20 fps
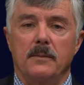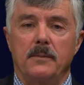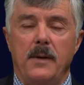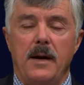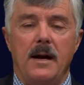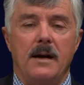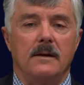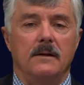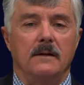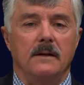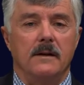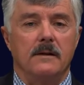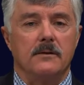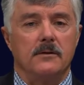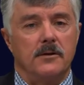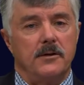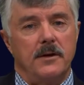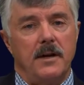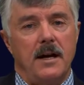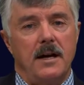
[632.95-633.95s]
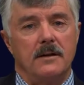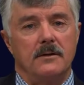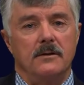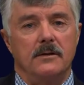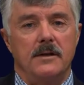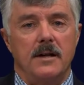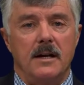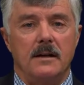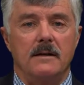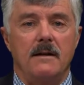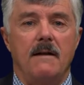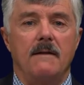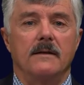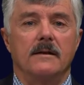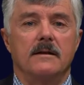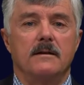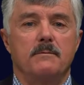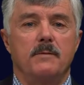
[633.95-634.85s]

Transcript: panel understand your technology